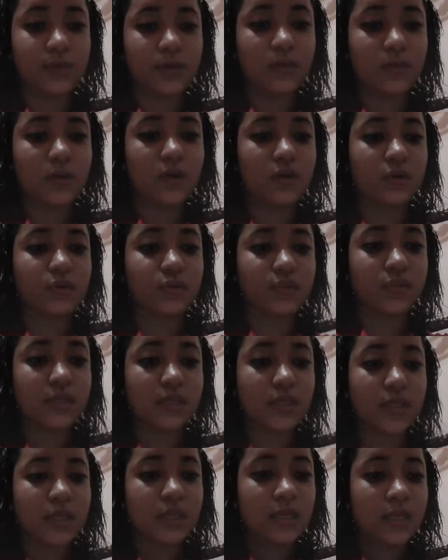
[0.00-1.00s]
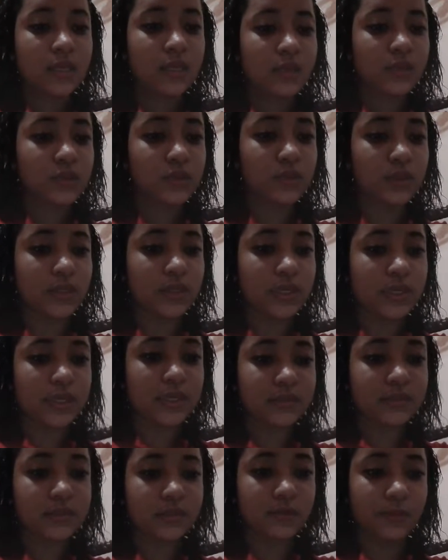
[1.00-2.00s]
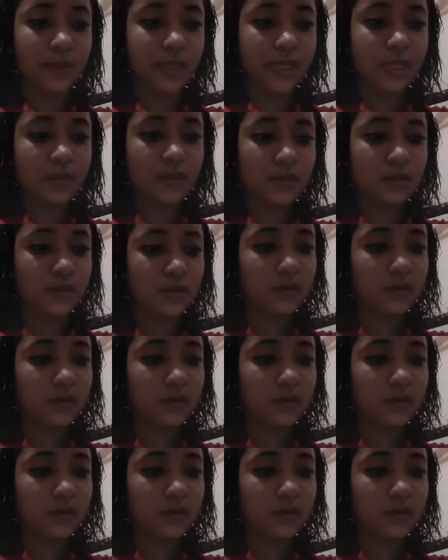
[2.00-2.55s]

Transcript: promoted to the next grade.